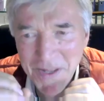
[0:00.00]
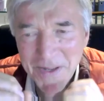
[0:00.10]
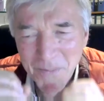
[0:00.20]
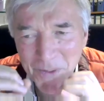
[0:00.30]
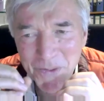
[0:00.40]

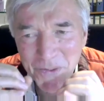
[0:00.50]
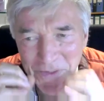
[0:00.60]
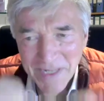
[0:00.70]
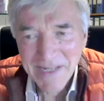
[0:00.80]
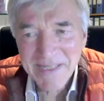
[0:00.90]
want to
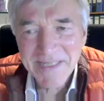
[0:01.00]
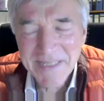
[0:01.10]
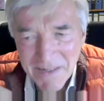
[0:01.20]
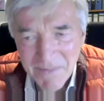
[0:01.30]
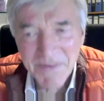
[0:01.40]
really
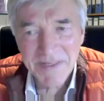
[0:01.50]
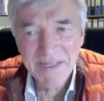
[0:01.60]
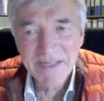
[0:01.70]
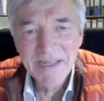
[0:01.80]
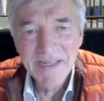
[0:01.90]
deal with
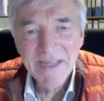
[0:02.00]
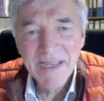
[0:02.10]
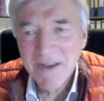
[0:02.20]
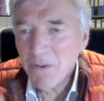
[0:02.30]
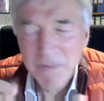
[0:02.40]
it.
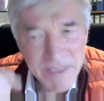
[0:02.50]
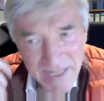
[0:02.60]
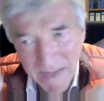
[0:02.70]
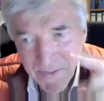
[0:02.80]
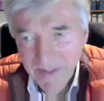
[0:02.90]
Always
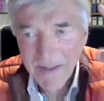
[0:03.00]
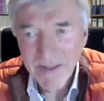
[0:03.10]
having